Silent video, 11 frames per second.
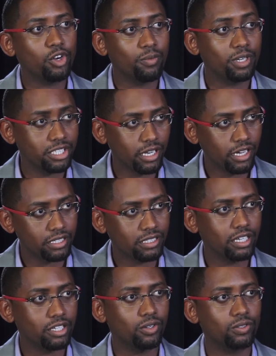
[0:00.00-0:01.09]
commercialized the
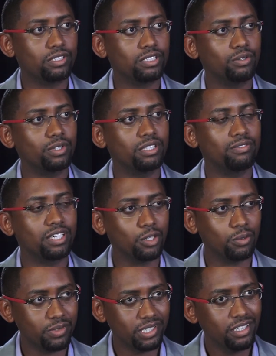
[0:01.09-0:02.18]
technology that we developed.